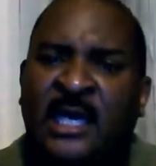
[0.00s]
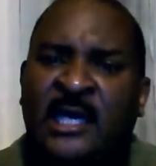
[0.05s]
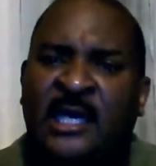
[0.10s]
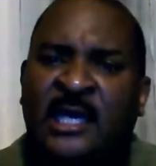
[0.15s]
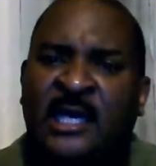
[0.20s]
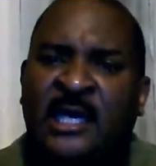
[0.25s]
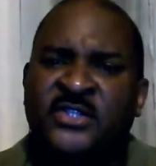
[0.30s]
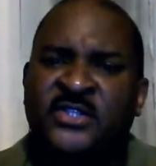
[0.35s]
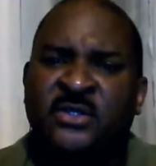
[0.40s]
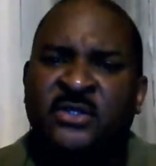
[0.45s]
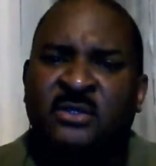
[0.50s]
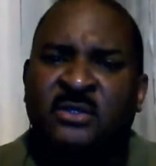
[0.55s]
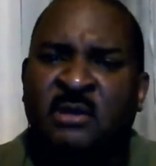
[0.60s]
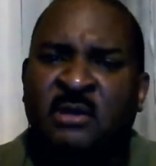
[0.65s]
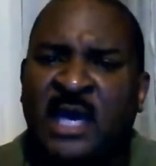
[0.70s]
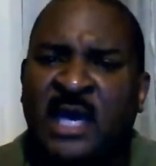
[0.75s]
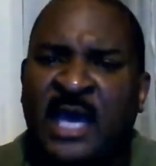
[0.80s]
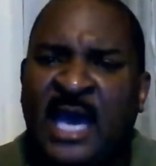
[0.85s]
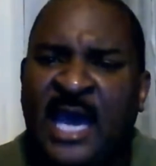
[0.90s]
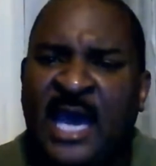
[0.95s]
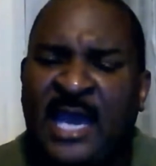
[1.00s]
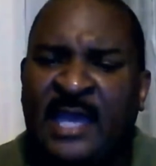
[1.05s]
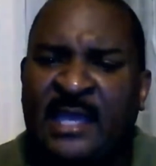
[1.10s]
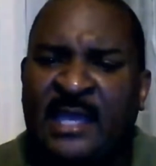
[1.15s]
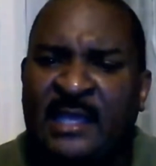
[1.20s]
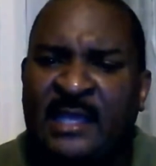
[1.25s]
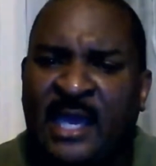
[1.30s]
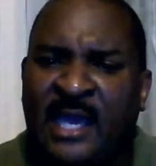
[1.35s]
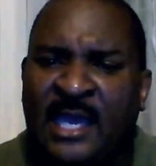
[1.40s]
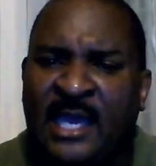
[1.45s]
So
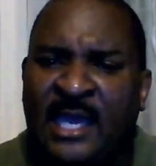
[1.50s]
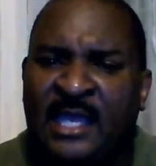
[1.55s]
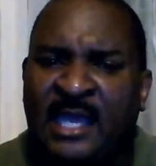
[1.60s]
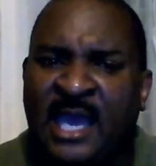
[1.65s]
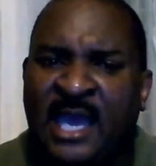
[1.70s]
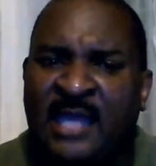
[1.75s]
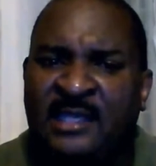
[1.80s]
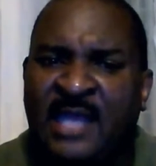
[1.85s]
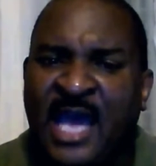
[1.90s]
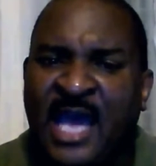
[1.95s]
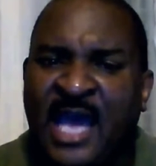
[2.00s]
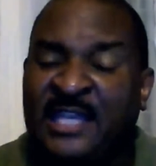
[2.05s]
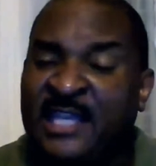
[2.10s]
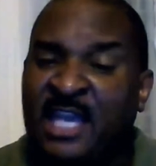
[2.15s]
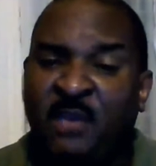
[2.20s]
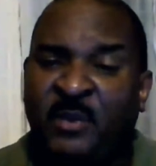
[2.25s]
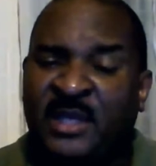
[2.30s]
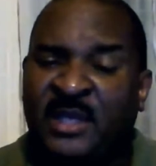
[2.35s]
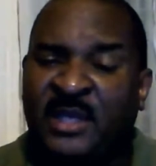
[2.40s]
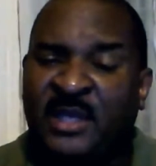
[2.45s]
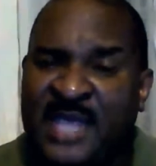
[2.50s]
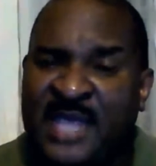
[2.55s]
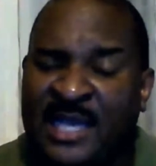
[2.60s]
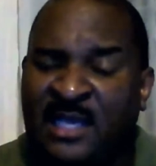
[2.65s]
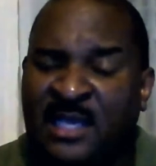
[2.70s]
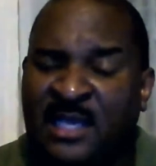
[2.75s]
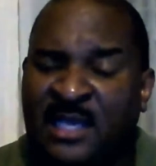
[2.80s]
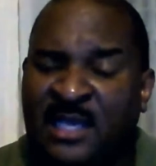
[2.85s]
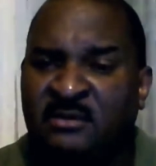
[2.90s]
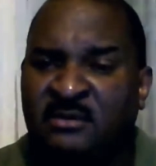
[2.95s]
and they will tell
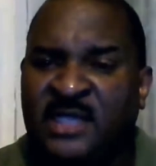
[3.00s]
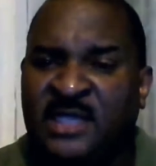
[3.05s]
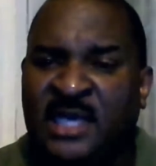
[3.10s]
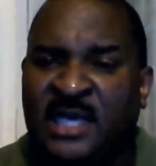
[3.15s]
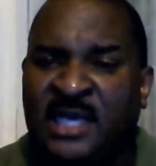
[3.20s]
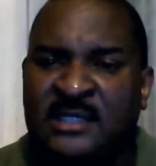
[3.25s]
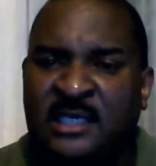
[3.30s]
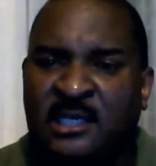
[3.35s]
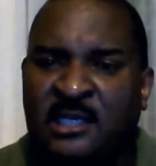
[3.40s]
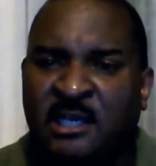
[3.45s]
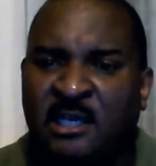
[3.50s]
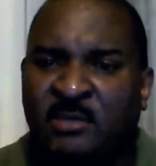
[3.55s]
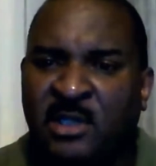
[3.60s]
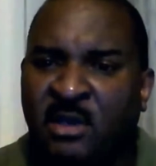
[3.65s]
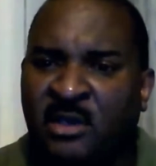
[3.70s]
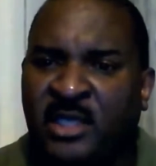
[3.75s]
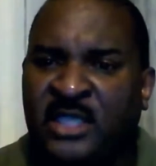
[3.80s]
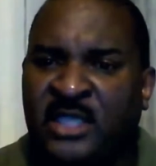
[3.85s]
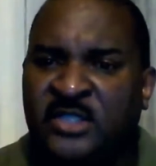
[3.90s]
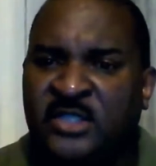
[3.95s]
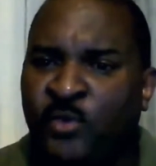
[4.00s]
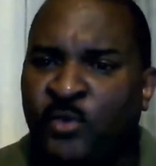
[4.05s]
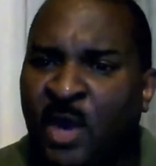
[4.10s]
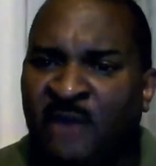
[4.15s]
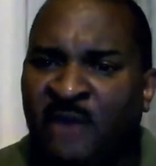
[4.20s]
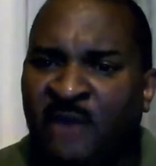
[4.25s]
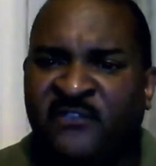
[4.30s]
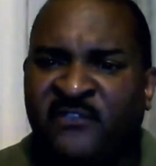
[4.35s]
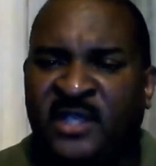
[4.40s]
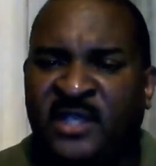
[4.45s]
you that look, it's
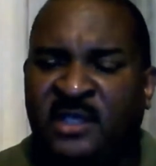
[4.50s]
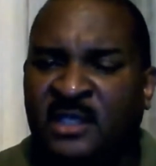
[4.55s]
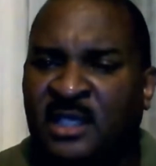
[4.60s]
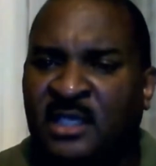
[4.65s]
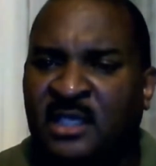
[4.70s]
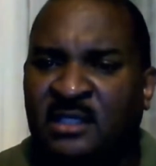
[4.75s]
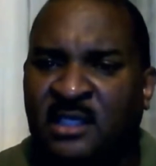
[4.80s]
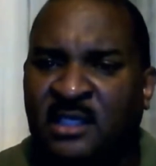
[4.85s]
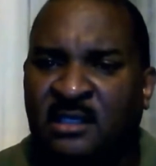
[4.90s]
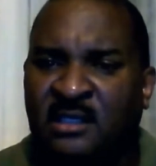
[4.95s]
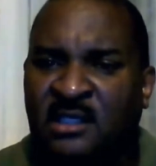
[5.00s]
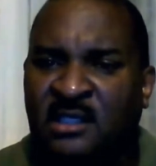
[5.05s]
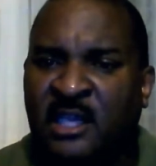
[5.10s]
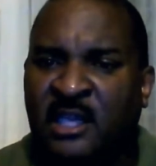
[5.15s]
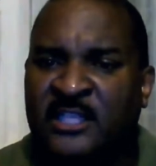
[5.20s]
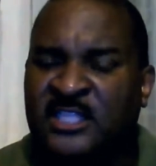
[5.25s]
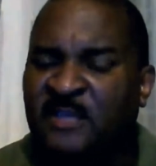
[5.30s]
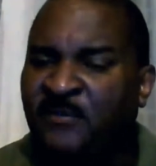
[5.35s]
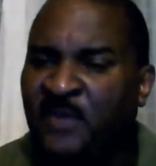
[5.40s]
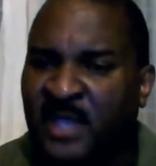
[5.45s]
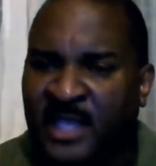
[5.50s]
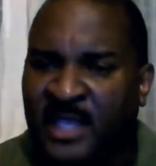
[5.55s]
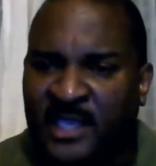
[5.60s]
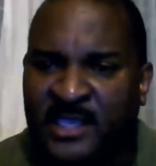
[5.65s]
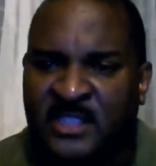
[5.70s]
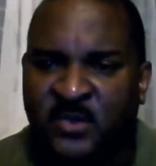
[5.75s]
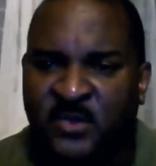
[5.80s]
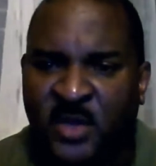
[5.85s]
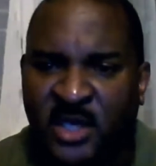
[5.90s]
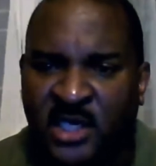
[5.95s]
rough, and there are some
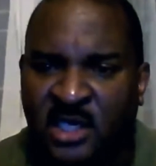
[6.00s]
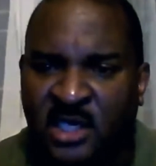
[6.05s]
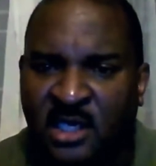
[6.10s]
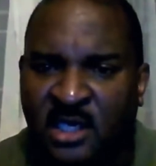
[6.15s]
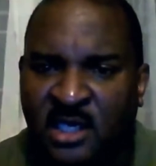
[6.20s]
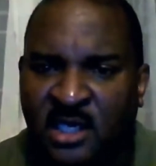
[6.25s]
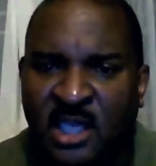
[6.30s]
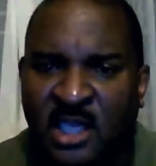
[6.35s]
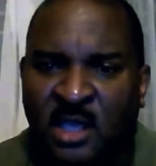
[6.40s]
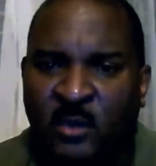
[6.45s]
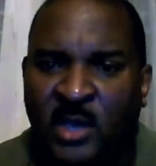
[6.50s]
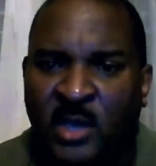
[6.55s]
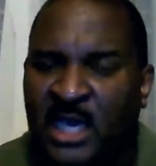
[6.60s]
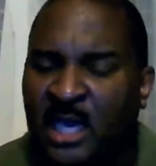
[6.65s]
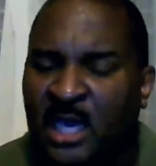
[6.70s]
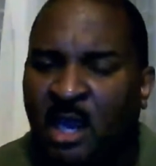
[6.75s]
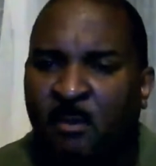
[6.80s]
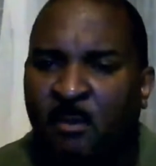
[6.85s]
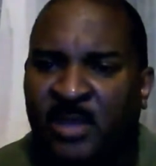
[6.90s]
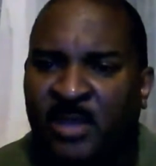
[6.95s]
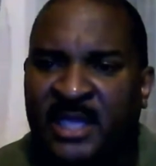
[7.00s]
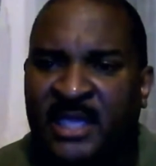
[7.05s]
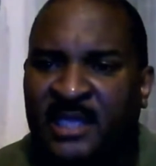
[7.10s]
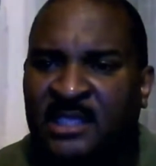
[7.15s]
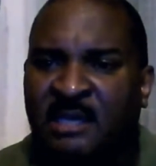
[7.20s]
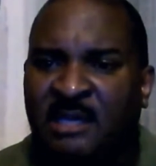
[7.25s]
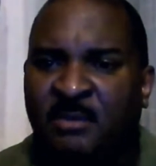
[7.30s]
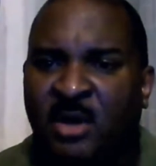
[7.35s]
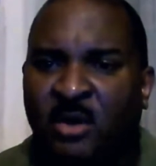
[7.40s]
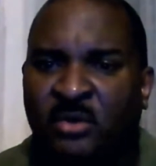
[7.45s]
days where they
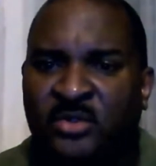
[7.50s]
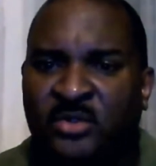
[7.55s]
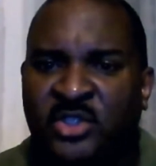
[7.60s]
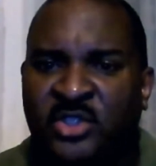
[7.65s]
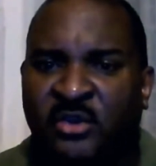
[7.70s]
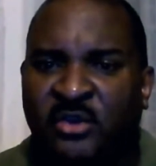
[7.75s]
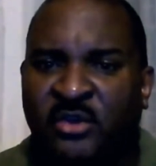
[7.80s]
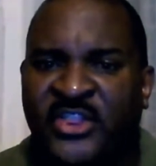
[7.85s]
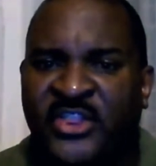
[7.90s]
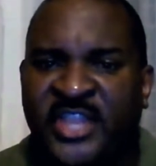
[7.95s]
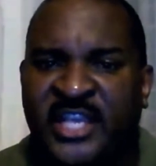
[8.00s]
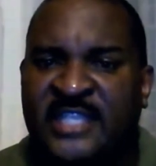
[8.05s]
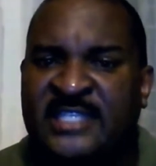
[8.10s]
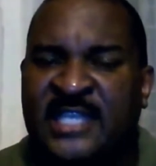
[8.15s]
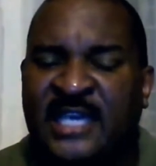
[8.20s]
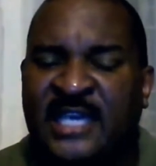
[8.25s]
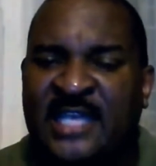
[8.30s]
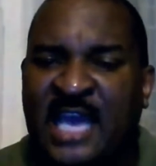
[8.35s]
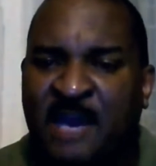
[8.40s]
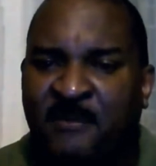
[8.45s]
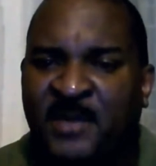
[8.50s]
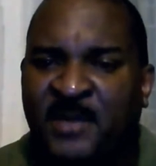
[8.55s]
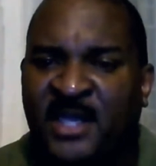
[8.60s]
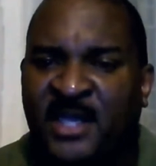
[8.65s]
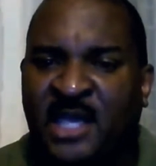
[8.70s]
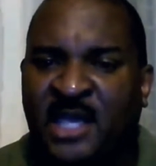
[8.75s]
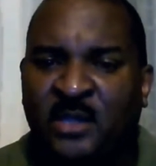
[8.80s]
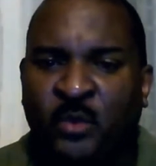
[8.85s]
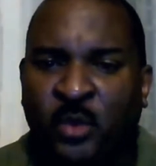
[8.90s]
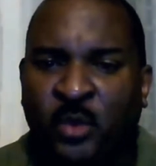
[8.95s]
complain about things not happening,
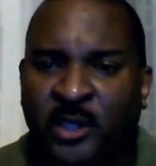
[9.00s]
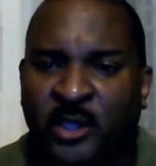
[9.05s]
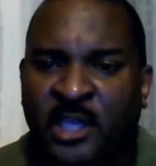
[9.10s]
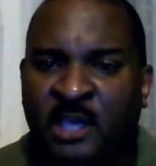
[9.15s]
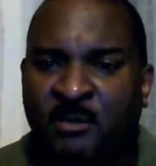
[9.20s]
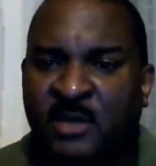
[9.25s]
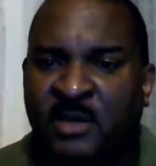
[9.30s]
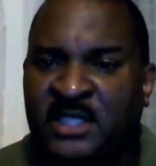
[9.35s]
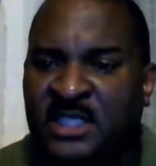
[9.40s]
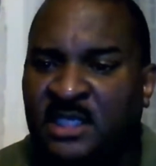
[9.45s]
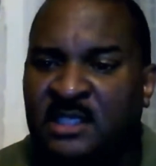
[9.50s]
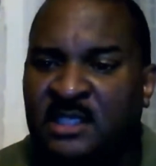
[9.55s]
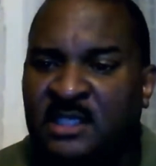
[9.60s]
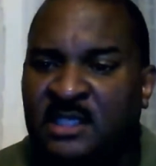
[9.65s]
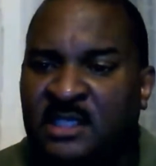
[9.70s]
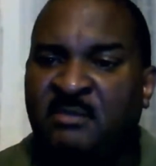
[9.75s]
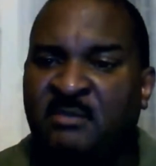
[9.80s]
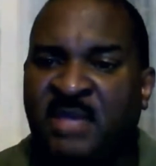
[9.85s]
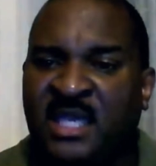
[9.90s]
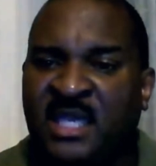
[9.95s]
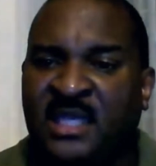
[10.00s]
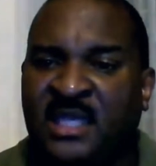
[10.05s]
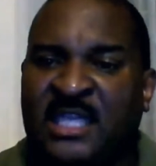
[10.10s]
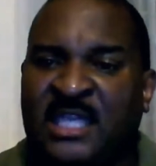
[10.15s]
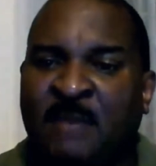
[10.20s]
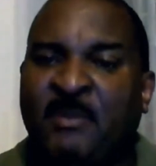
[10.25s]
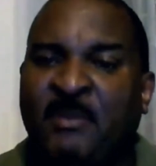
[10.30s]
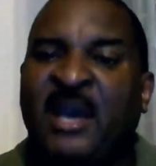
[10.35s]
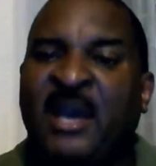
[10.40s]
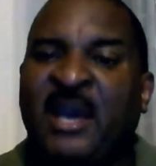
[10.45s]
not working, but it doesn't mean that
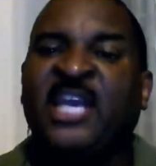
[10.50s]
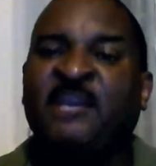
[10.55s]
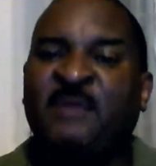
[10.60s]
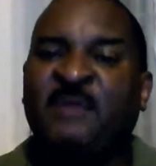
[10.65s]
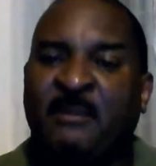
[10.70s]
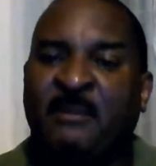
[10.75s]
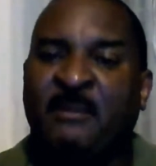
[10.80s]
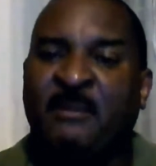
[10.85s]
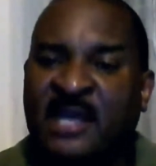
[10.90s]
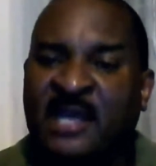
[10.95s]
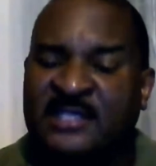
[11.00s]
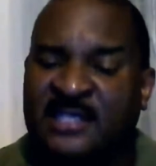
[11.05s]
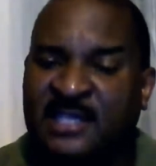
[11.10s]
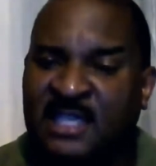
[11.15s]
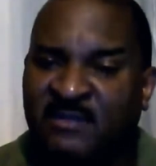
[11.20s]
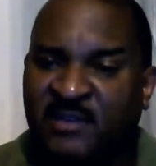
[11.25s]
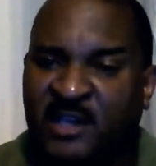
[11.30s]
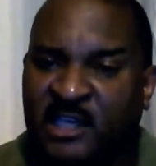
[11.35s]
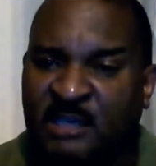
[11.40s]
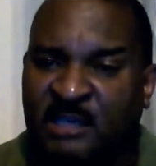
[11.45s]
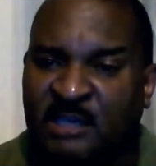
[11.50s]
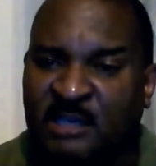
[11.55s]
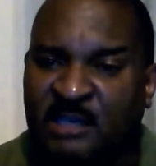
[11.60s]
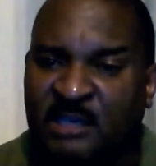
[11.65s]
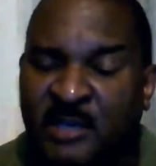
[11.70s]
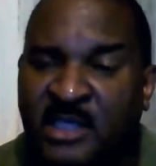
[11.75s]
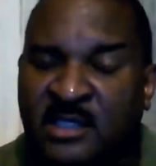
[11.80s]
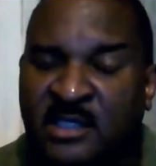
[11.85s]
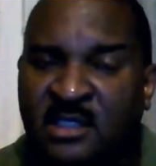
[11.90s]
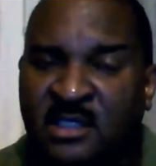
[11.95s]
they're packing up their bags and leaving at the moment.